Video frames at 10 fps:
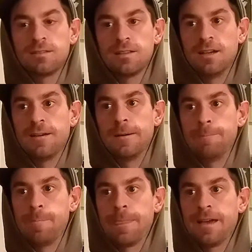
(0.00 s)

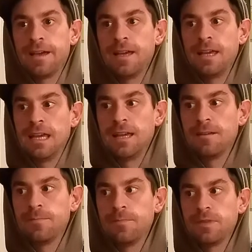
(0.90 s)
I
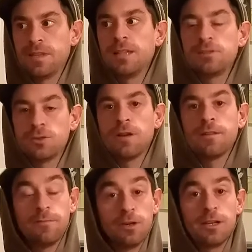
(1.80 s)
tend to draw
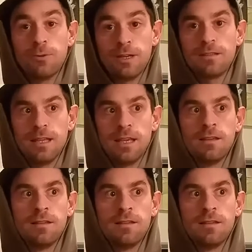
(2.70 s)
them very quickly,